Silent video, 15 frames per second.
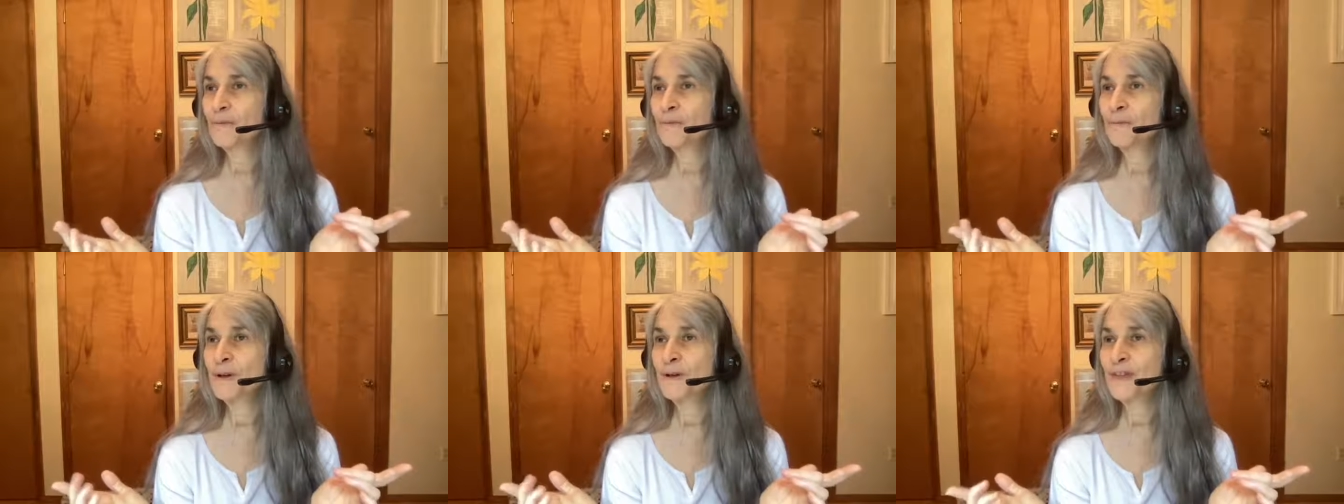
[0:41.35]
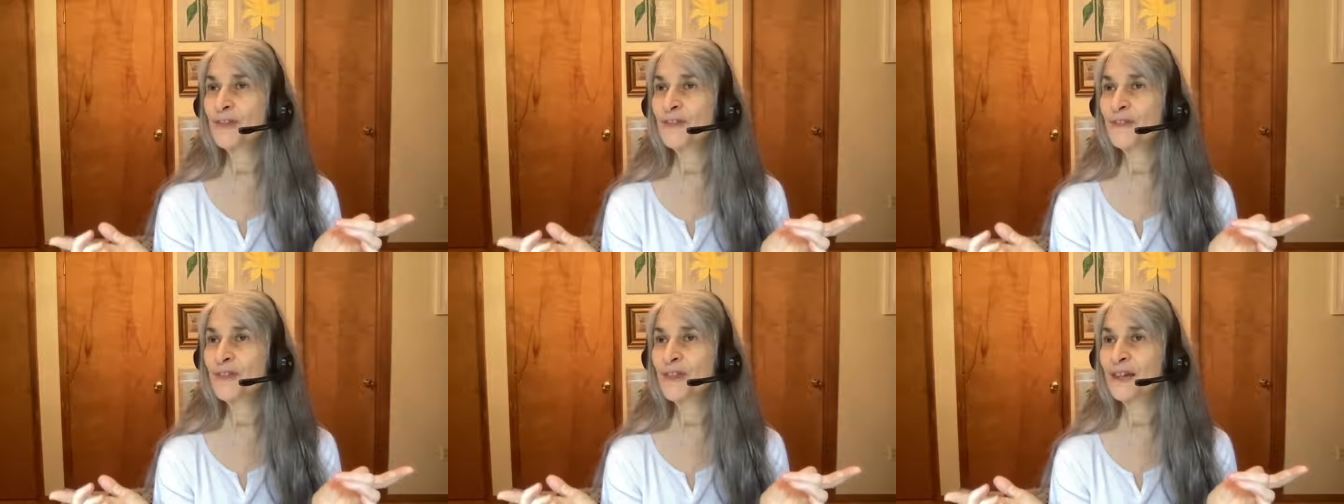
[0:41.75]
but the
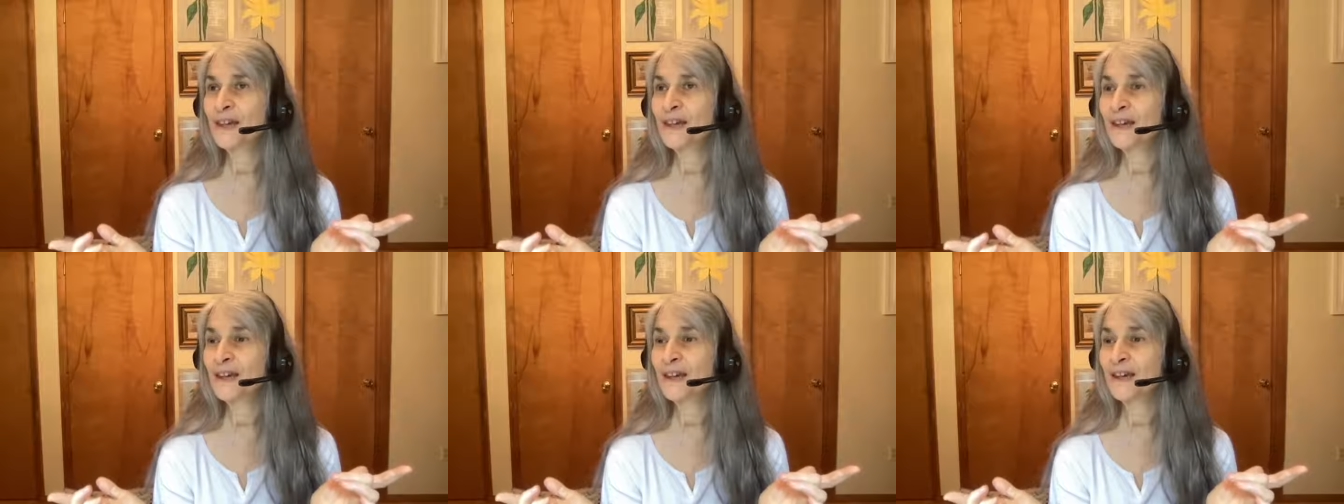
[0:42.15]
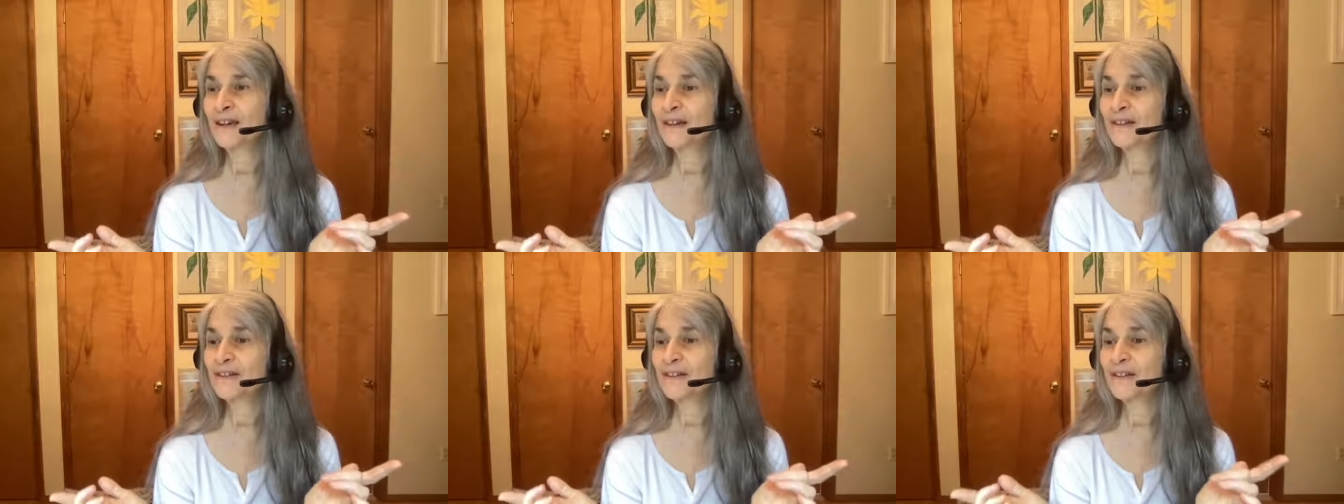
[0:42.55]
thing
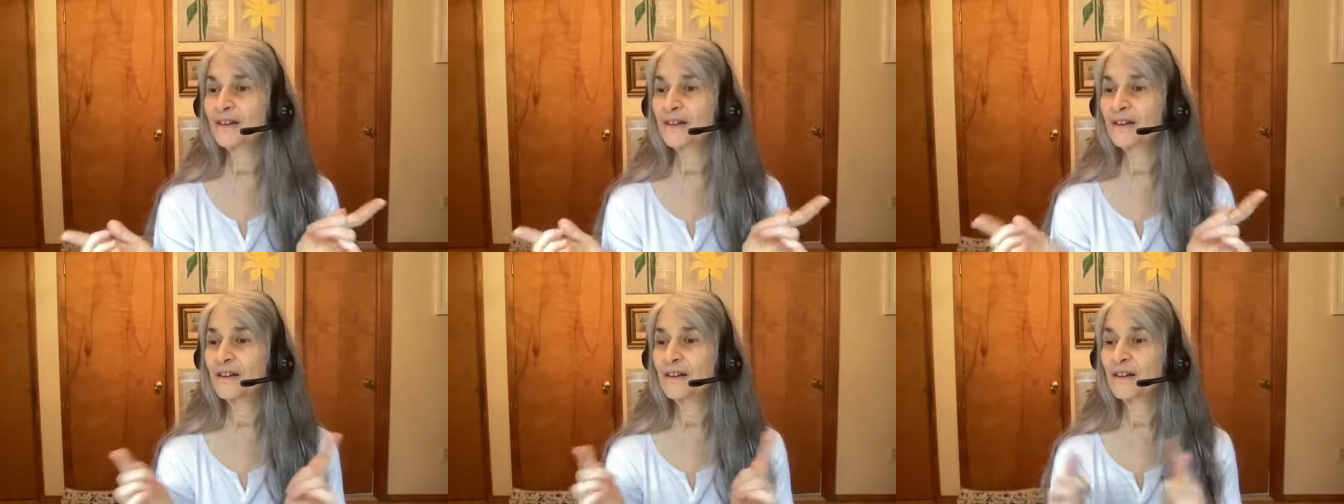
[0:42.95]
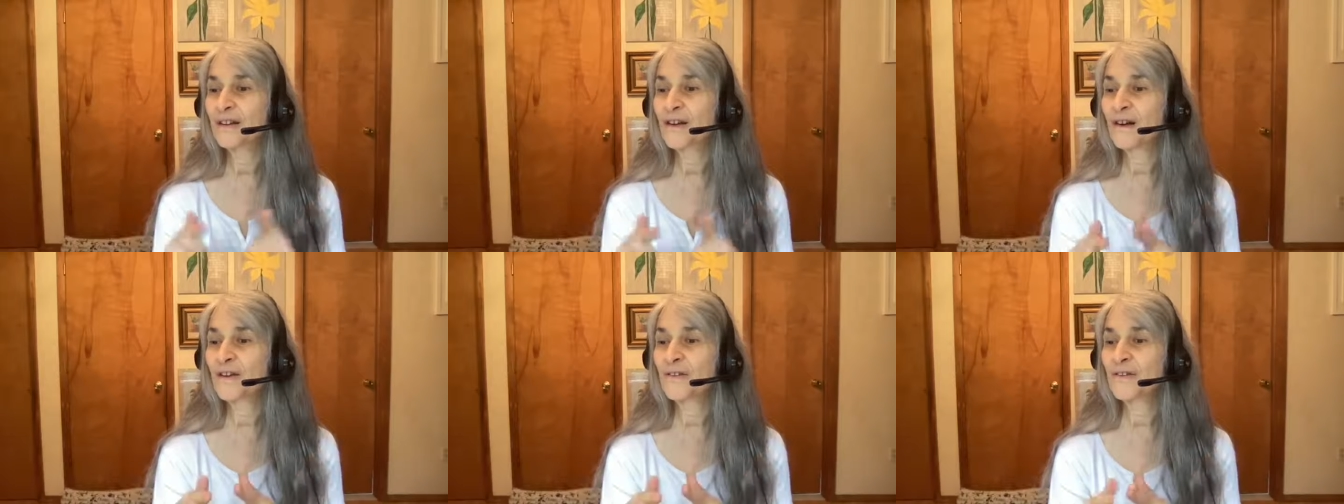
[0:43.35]
is,
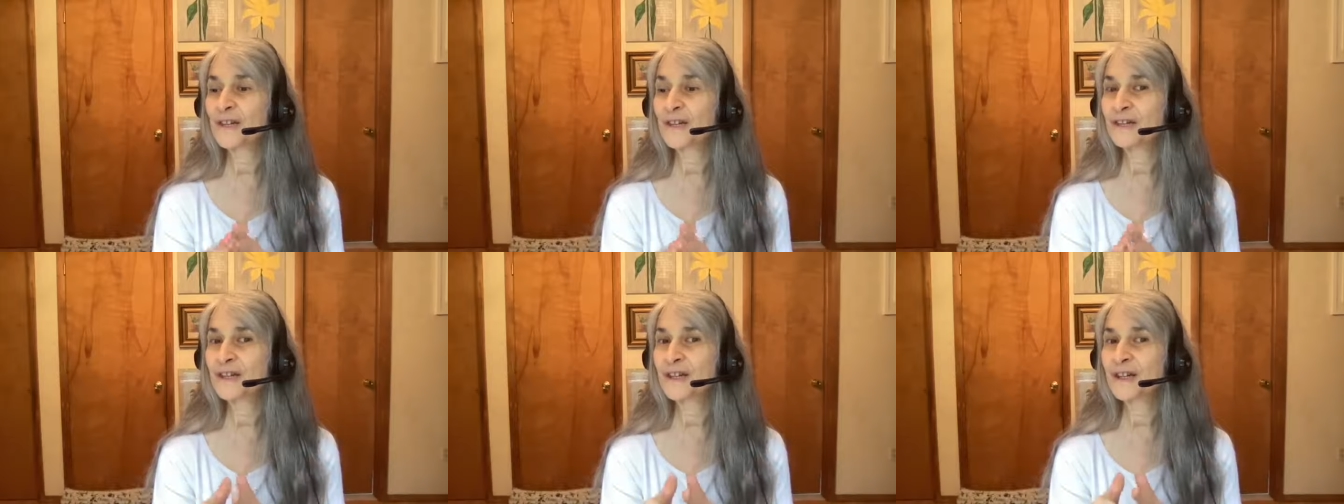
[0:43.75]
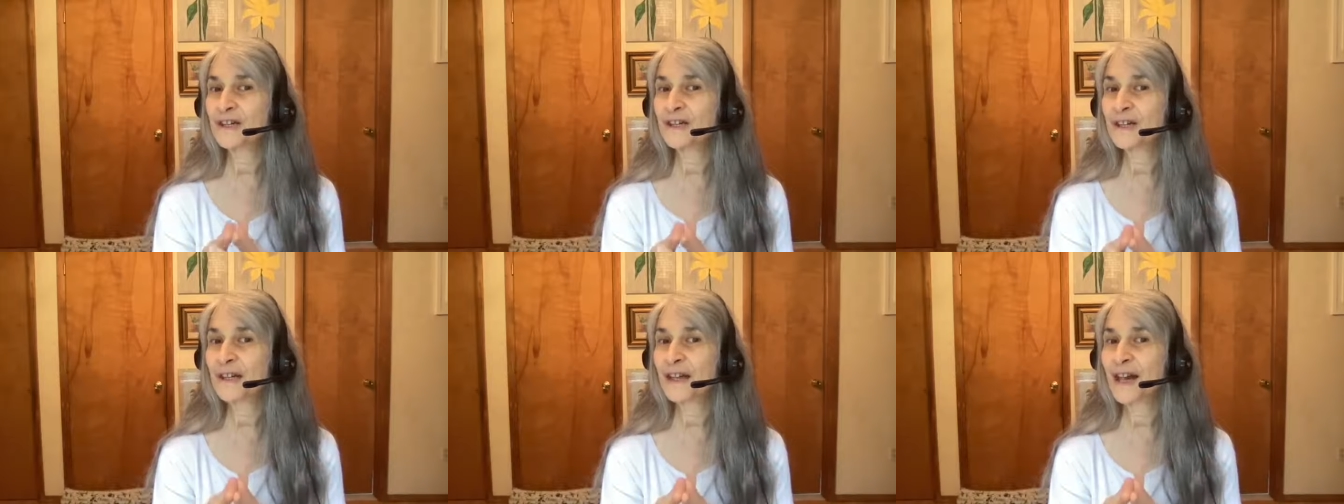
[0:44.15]
all these
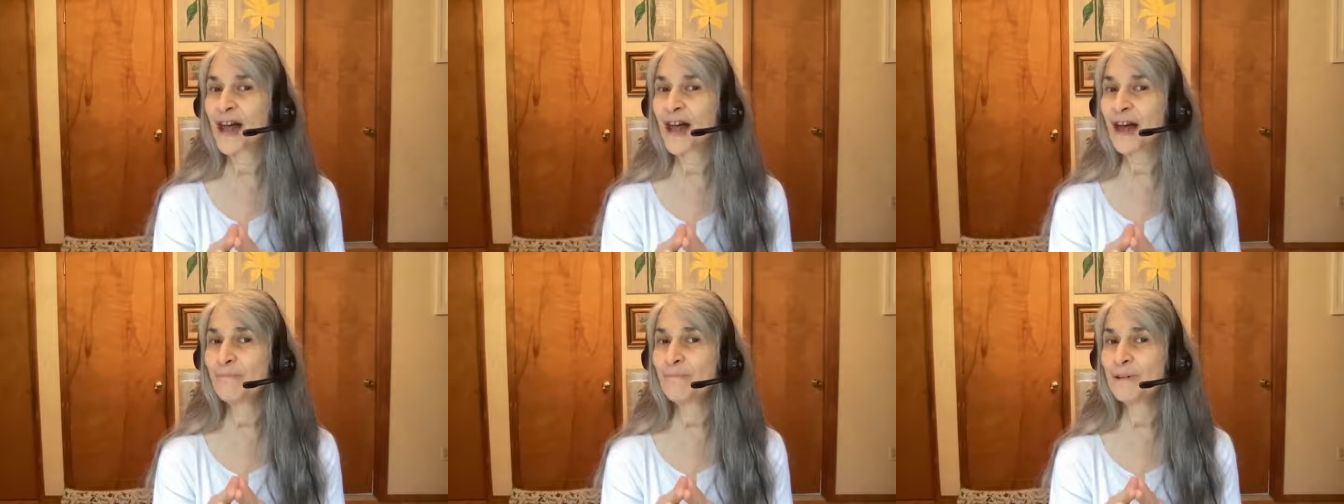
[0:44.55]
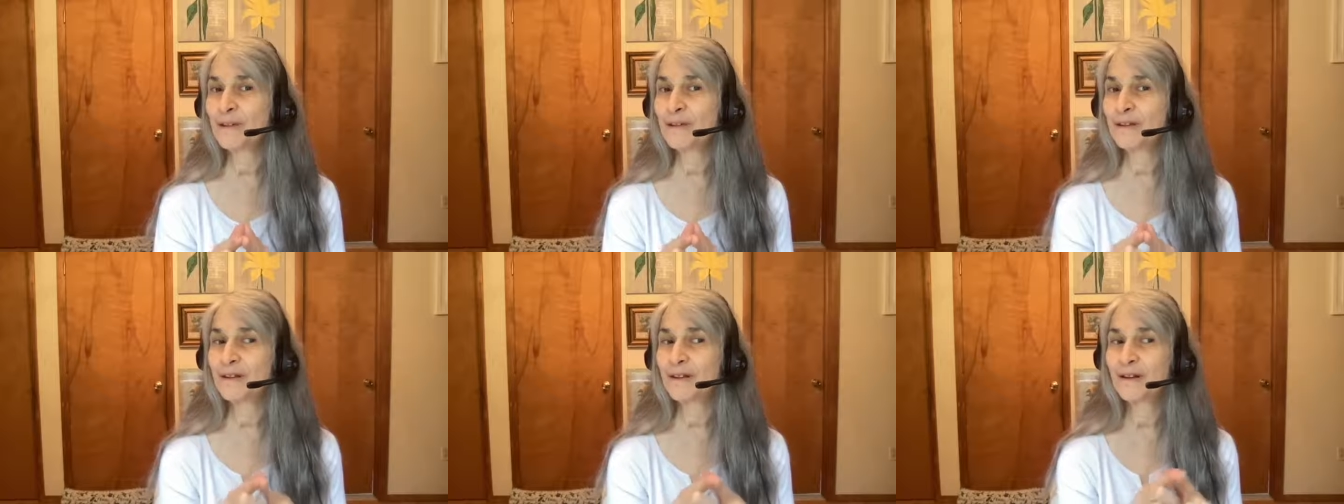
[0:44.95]
things that
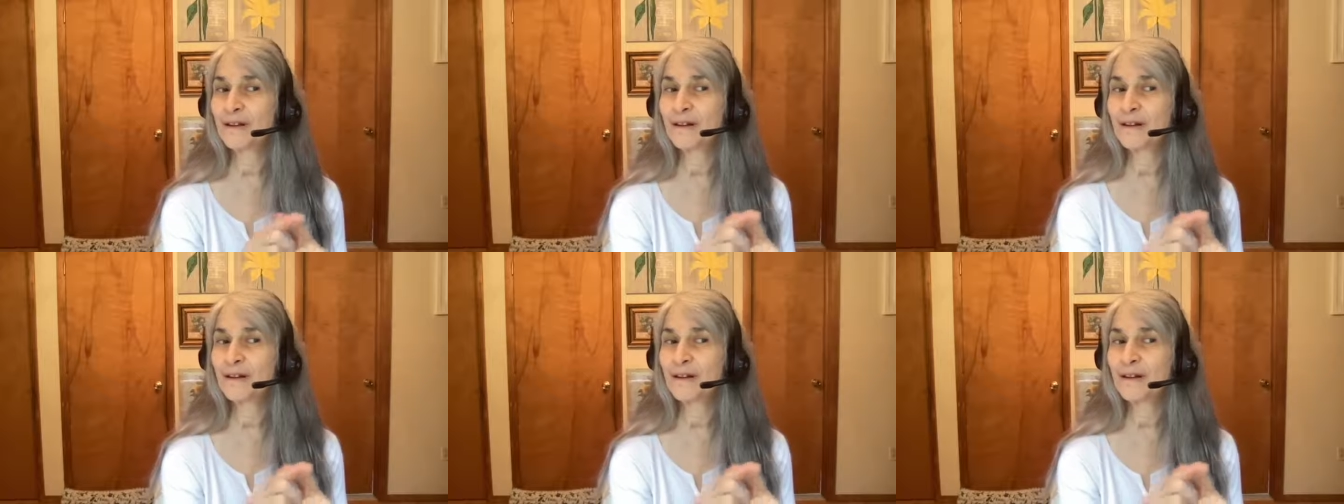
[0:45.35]
happened,